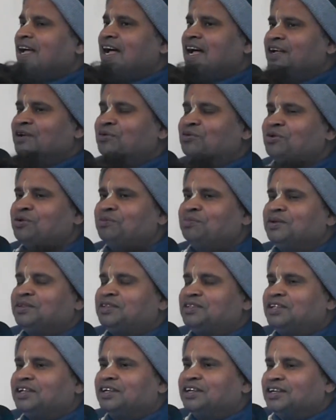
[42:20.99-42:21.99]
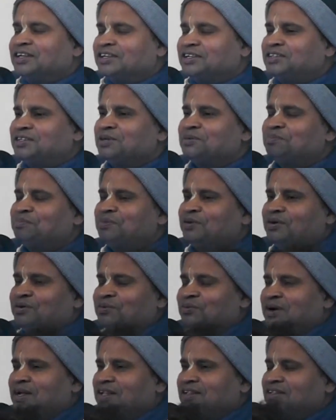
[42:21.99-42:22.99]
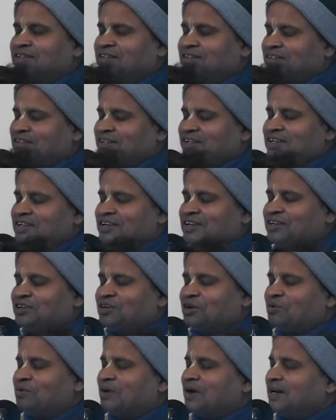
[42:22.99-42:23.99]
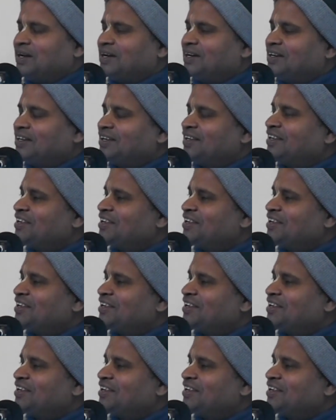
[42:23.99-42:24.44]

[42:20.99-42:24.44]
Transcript: I go with a simple one towel.